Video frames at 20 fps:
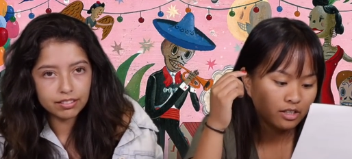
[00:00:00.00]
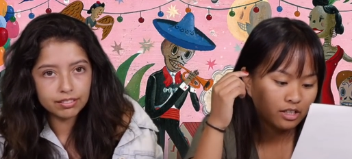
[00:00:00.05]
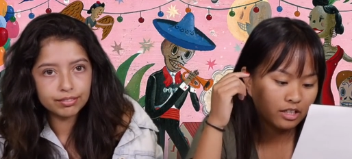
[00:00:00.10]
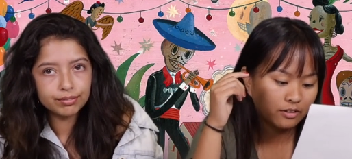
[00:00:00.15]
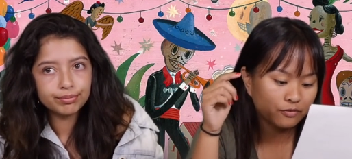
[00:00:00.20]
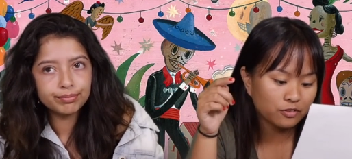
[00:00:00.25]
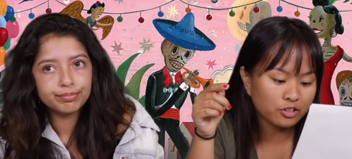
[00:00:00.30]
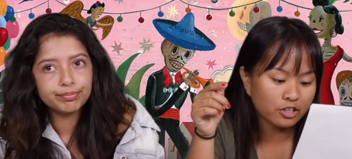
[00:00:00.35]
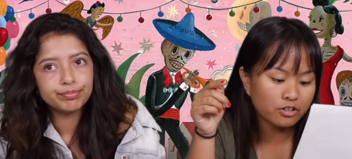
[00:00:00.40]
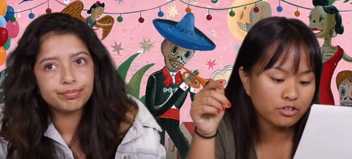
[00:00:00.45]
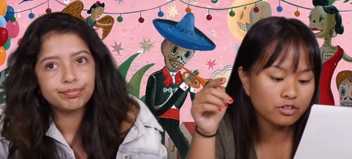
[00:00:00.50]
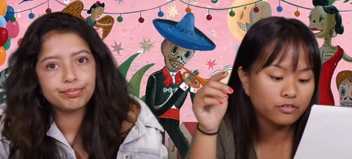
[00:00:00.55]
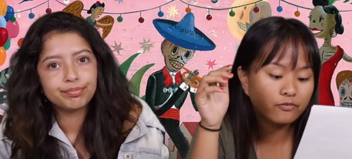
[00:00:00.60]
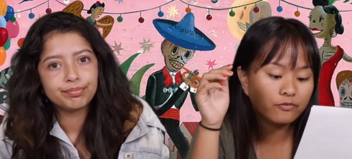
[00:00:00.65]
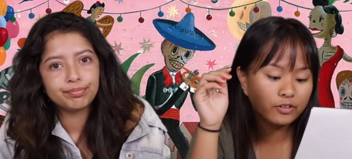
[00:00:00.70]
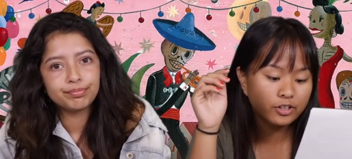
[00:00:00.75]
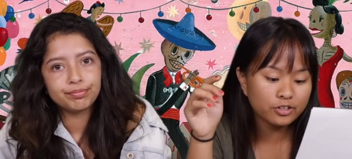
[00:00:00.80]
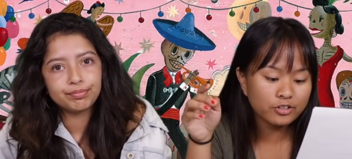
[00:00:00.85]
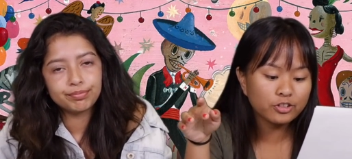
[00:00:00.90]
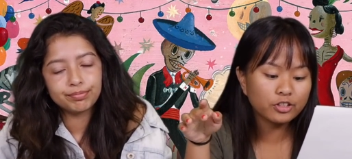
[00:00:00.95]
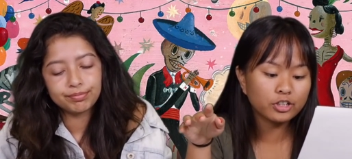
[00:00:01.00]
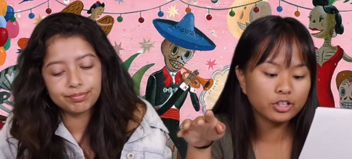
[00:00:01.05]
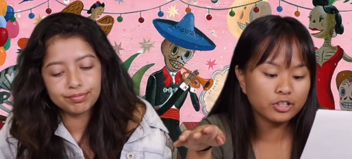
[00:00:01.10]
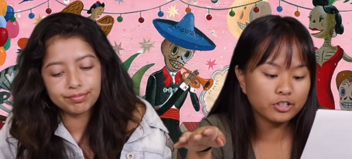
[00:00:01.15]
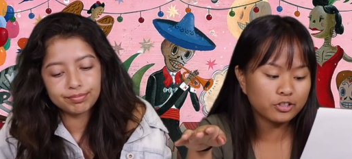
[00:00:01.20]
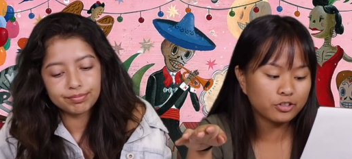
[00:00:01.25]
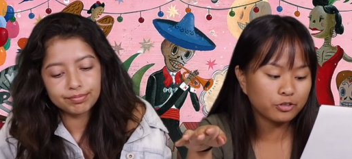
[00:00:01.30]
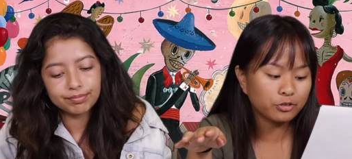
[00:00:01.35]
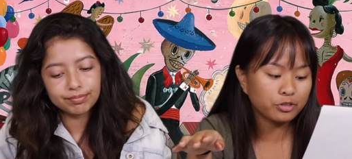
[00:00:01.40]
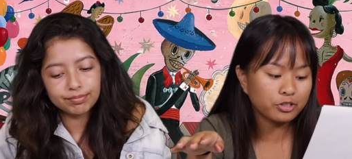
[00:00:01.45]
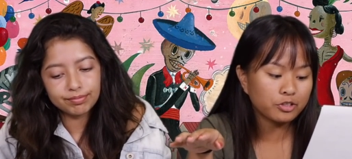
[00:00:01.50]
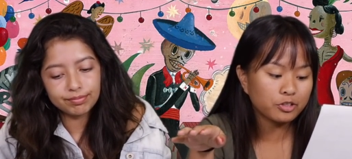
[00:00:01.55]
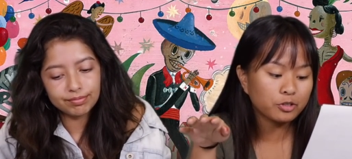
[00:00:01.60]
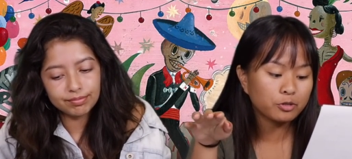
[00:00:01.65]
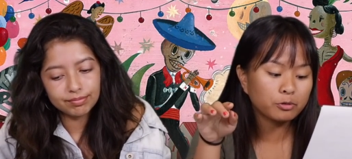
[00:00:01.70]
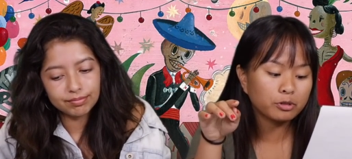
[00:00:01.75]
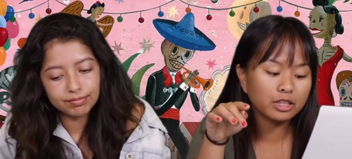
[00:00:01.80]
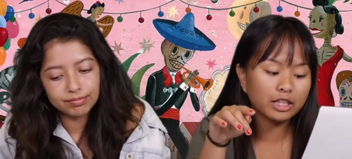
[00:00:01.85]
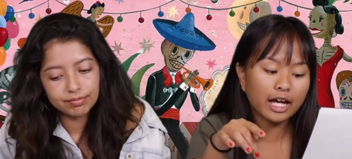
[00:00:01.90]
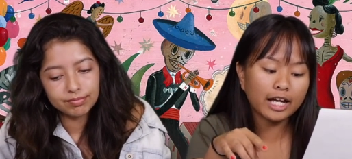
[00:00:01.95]
Speaker 1: If so, the first 30 students
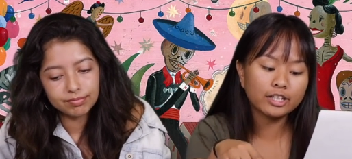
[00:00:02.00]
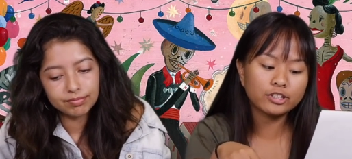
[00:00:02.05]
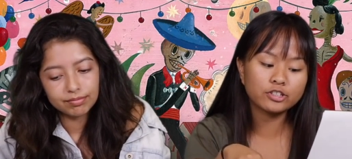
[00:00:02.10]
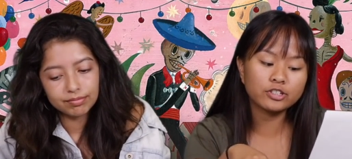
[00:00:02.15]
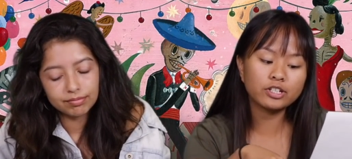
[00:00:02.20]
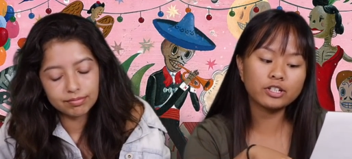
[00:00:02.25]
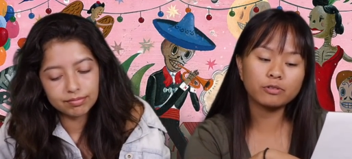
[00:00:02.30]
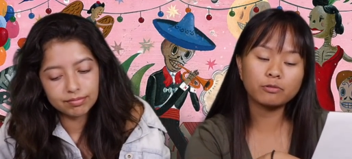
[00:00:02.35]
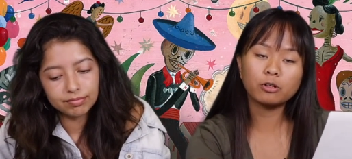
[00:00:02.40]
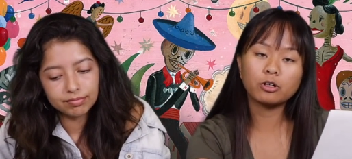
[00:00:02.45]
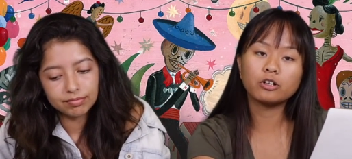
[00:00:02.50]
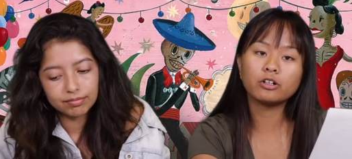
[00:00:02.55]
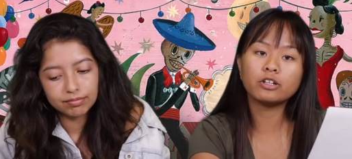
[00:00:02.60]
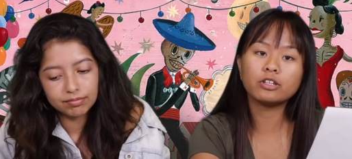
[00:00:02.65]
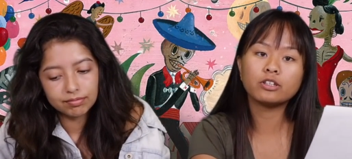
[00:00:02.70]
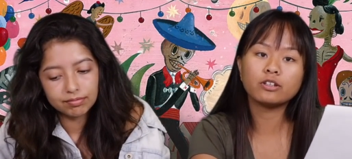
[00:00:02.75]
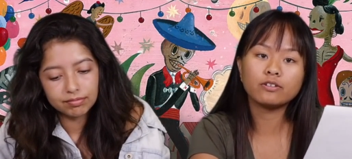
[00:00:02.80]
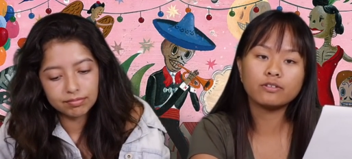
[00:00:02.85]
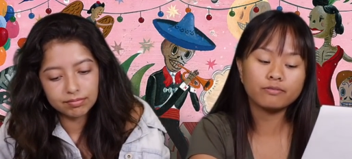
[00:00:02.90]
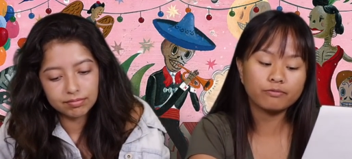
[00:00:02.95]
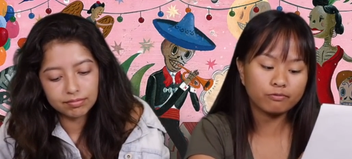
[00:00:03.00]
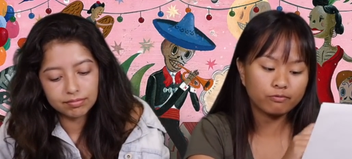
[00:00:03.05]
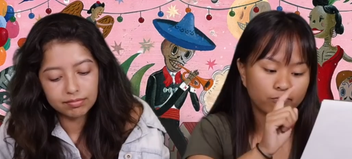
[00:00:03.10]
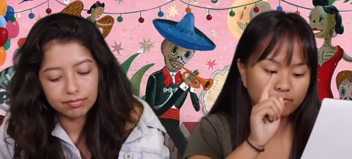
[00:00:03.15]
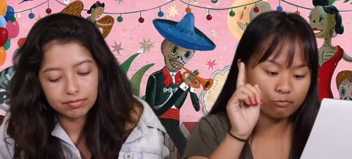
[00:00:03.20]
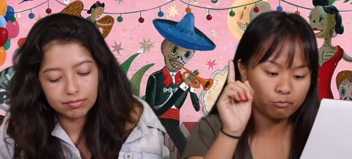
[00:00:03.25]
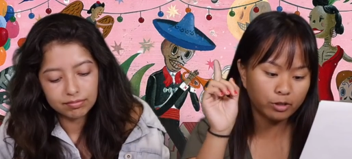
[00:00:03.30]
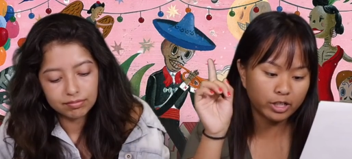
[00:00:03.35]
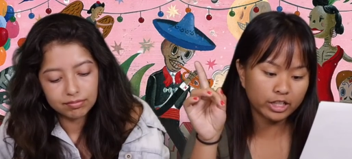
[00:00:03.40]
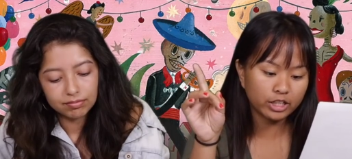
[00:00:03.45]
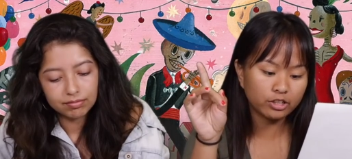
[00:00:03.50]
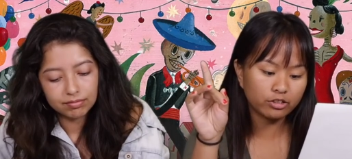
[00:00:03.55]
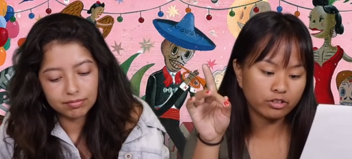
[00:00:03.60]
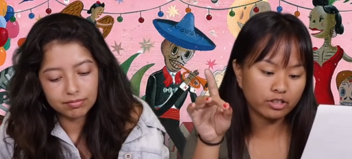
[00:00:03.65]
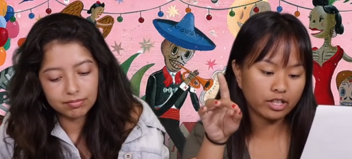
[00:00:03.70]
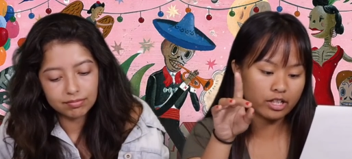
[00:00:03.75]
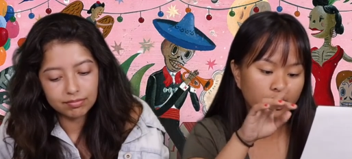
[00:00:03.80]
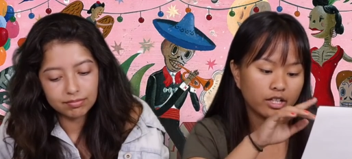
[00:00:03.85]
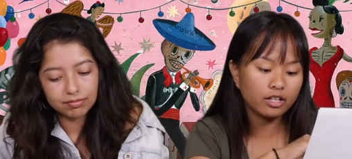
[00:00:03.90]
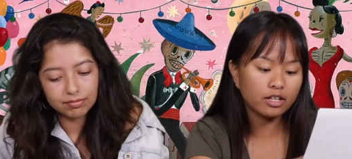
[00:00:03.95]
who would like to enroll in the one
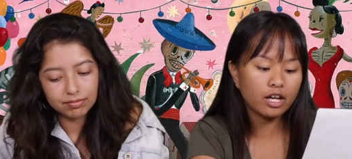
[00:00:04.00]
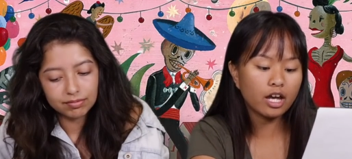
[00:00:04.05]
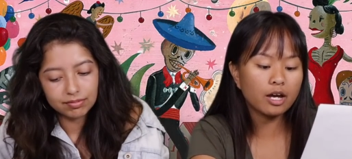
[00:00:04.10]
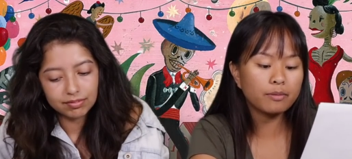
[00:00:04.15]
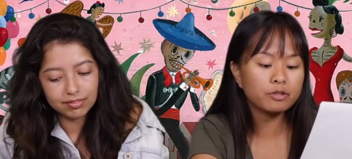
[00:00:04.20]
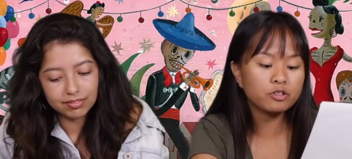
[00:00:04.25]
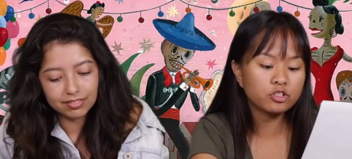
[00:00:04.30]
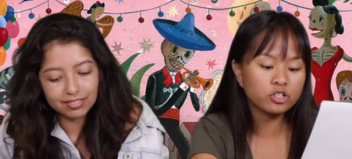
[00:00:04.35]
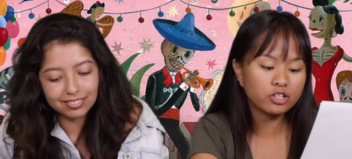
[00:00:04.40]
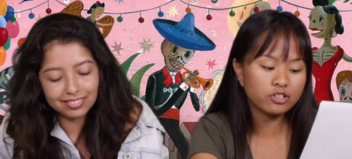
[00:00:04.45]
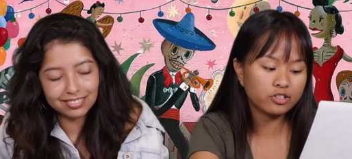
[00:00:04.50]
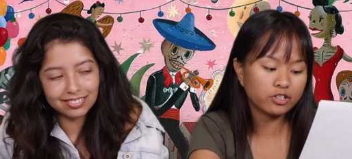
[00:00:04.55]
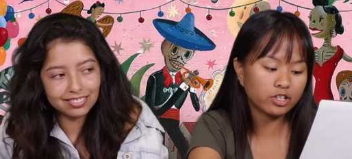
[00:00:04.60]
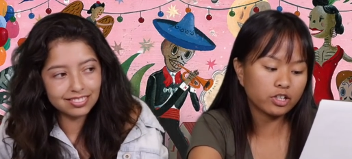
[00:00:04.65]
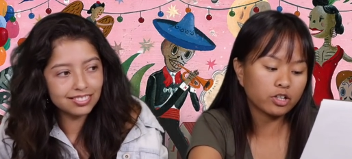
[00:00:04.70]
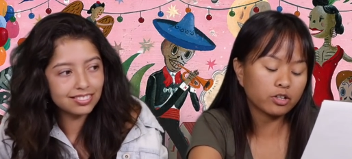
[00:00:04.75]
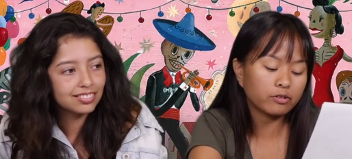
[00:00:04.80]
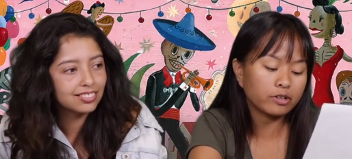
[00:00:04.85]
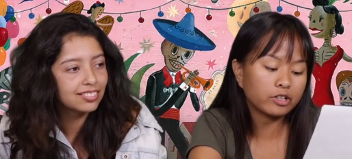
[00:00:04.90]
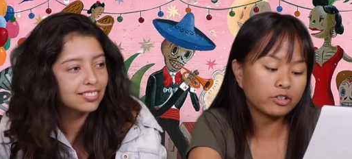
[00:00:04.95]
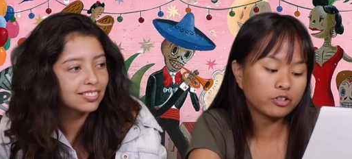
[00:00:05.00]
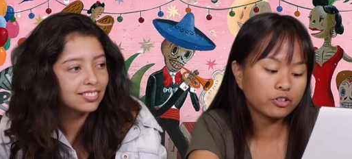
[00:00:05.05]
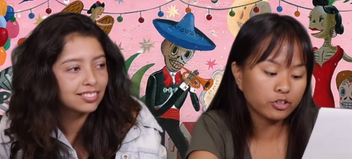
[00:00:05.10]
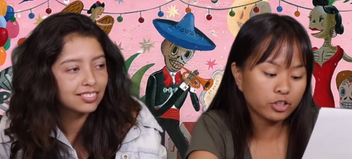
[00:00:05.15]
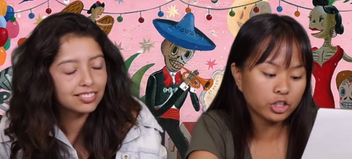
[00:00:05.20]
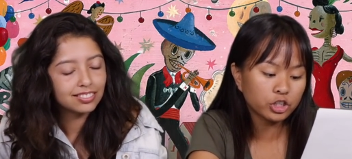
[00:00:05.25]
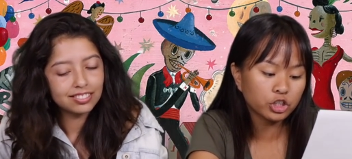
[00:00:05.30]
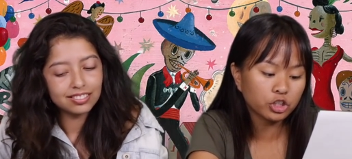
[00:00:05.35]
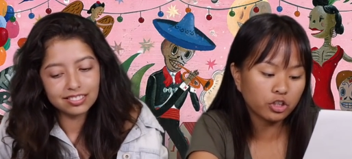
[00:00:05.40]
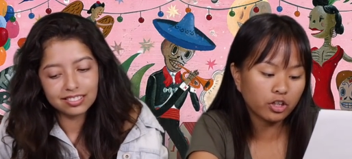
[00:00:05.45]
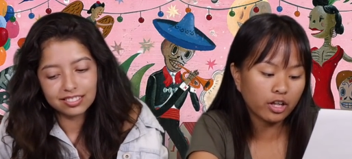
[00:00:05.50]
unit MSJC career search